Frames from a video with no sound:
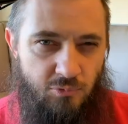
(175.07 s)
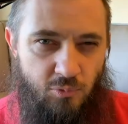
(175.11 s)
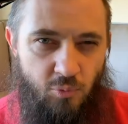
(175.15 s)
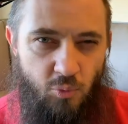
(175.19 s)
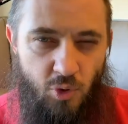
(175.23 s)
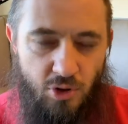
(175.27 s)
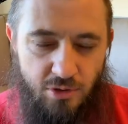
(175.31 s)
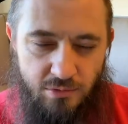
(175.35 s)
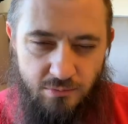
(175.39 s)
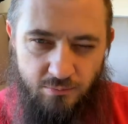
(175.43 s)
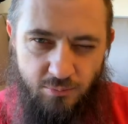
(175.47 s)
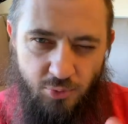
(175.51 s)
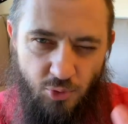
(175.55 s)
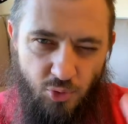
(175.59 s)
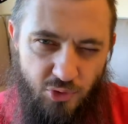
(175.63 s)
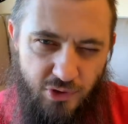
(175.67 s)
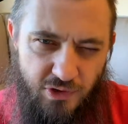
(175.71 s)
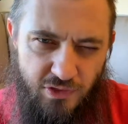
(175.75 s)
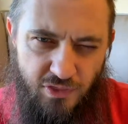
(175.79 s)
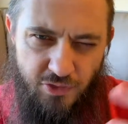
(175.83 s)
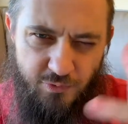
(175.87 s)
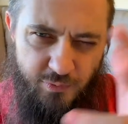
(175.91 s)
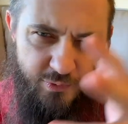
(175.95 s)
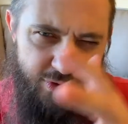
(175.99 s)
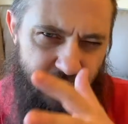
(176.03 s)

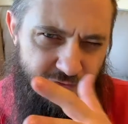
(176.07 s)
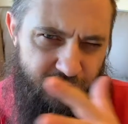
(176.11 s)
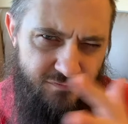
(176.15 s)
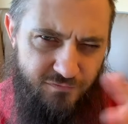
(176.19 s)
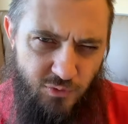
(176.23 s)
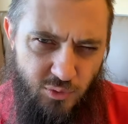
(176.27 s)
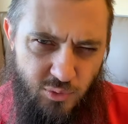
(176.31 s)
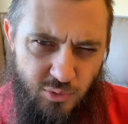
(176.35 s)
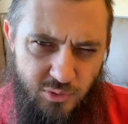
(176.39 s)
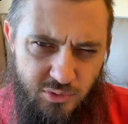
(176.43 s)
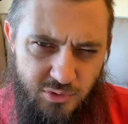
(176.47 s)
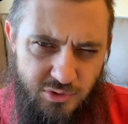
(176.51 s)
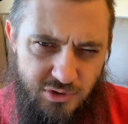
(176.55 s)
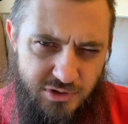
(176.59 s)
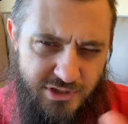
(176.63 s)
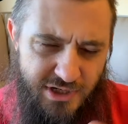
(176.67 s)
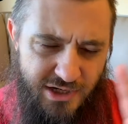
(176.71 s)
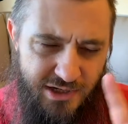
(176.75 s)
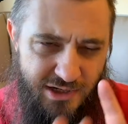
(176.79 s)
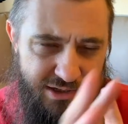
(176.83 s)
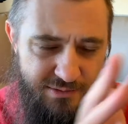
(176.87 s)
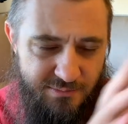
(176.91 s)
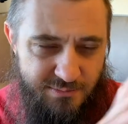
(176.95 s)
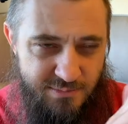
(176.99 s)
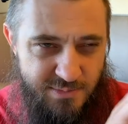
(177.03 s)
1.34
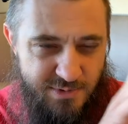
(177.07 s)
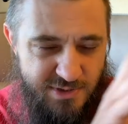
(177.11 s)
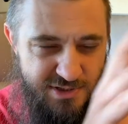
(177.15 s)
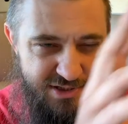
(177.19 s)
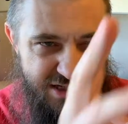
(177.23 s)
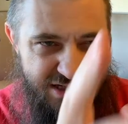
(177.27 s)
times